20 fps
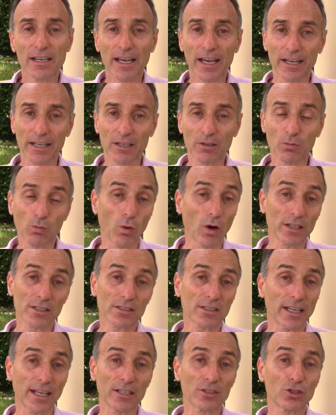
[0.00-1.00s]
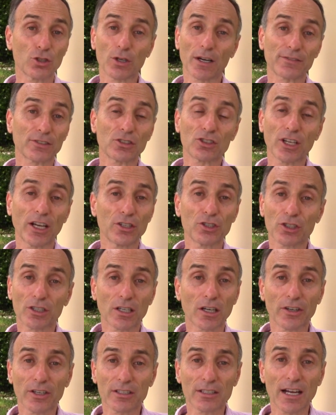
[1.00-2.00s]
And in one sense, you don't have to change your
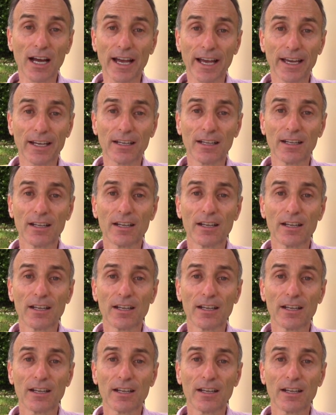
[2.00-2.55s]
current diet.